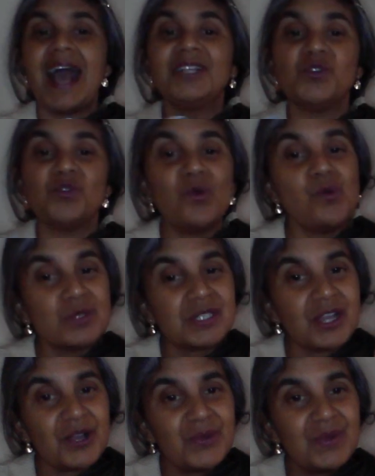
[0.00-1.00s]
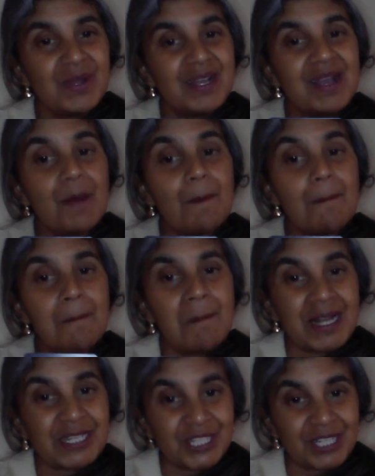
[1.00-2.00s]
and you're also
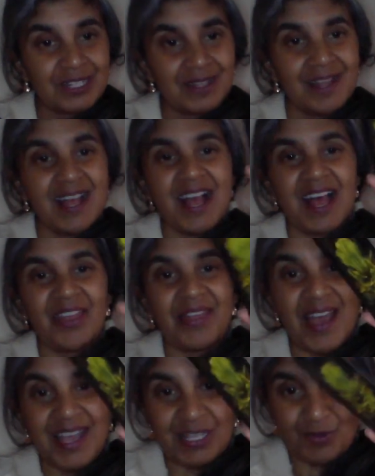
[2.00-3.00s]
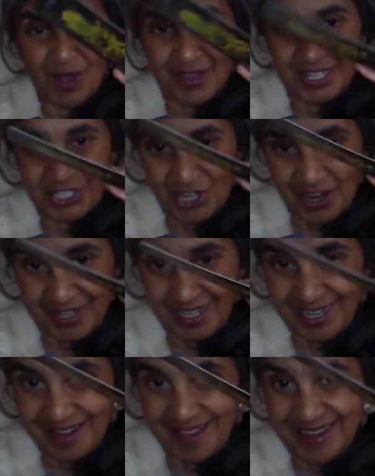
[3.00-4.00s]
magical. And that is why they're
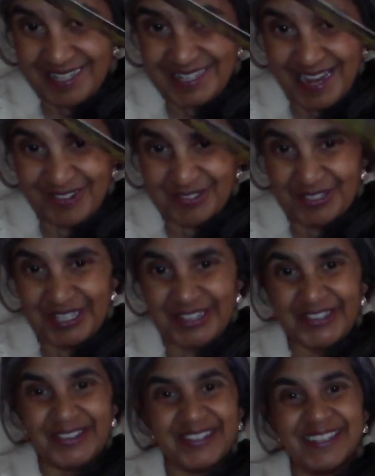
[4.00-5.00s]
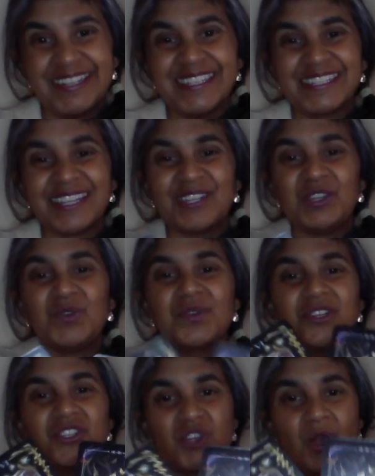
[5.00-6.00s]
shining a light down on you, so that you
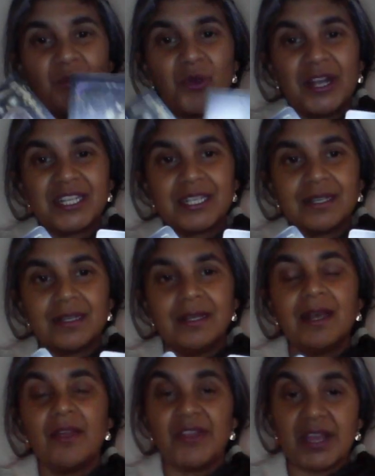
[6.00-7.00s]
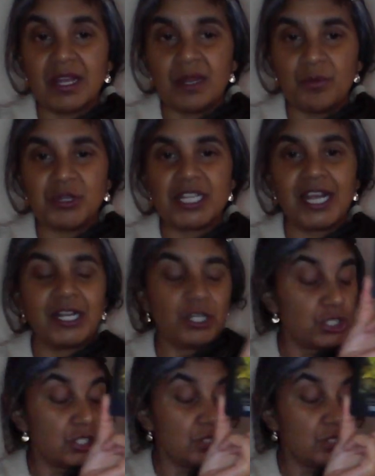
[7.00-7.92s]
can shine brighter. They're going to protect